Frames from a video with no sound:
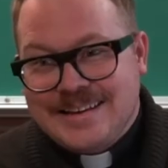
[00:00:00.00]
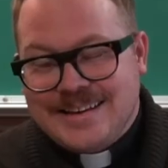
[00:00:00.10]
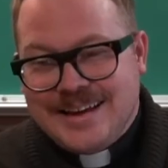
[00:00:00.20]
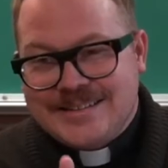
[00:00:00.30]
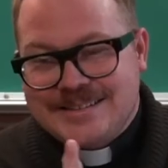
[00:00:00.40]

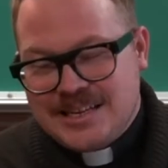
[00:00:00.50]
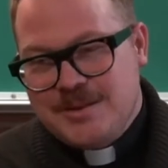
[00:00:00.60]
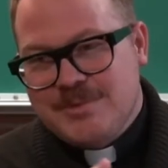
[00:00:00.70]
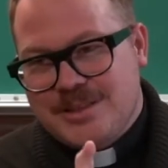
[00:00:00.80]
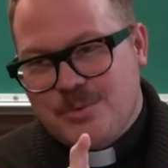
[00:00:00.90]
it
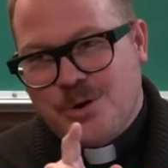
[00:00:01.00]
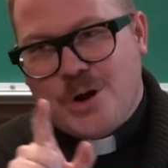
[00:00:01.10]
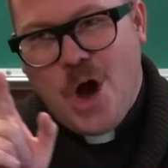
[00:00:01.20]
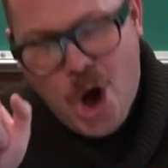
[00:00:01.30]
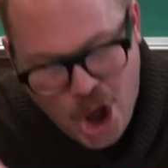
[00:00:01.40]
seemed that the
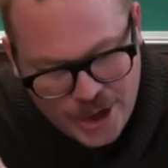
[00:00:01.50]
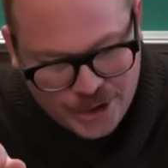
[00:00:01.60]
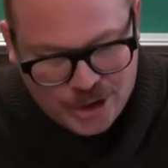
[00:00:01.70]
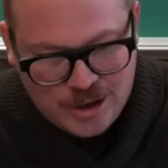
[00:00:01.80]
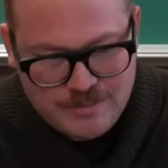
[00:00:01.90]
word
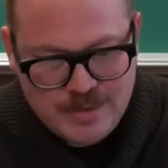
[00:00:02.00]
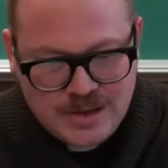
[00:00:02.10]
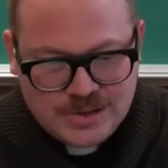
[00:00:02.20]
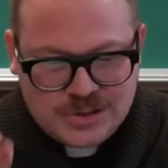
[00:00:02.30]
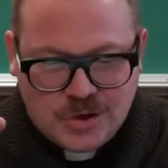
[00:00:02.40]
honor
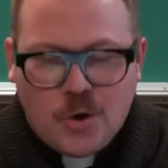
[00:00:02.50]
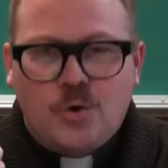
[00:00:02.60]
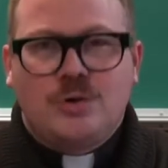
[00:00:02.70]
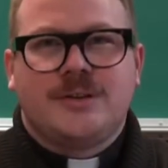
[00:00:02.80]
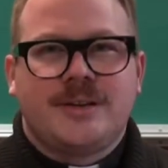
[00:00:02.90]
means to
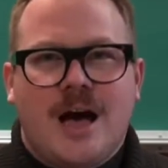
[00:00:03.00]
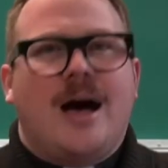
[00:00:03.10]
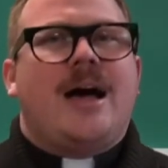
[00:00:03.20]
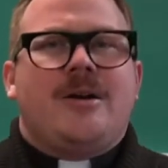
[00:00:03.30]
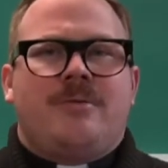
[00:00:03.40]
hold in
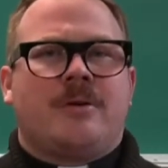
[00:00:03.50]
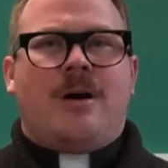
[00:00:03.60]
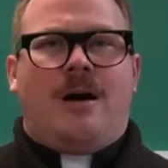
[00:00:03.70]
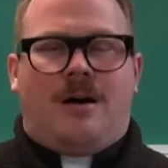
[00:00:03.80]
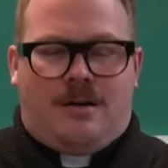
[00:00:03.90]
high
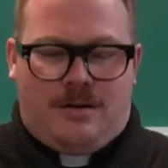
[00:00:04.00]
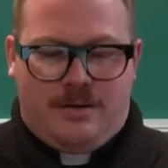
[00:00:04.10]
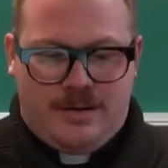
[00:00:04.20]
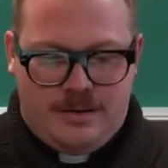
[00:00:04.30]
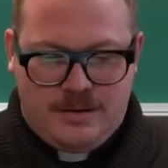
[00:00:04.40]

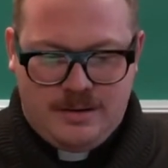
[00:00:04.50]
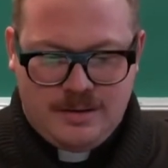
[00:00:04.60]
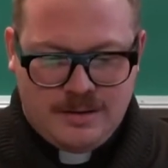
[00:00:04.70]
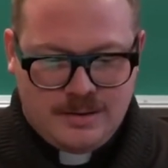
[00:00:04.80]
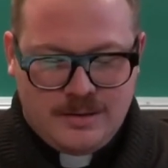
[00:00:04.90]
regard and
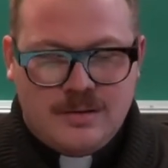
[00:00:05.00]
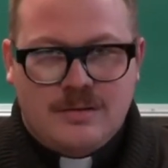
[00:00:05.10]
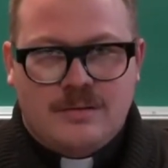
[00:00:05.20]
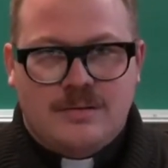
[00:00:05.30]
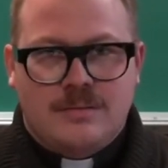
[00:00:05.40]

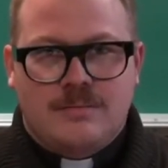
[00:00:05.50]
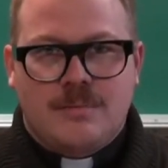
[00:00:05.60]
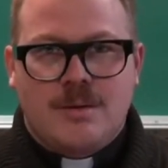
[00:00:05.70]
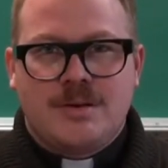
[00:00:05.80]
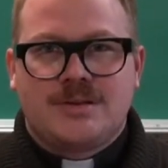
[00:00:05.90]

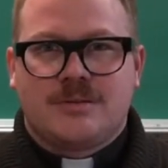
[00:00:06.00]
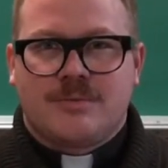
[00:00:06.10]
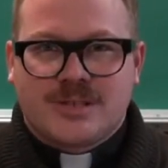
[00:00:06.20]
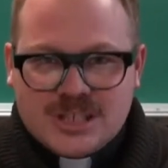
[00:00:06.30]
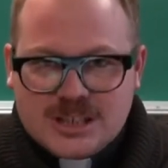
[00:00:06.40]
maybe to
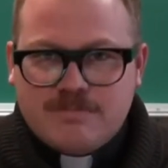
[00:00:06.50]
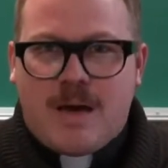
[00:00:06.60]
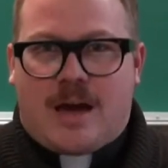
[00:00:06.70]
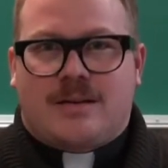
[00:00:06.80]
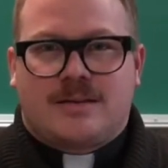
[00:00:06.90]

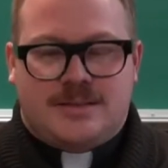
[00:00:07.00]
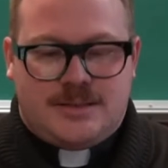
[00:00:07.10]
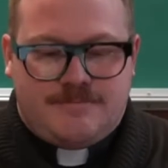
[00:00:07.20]
respect.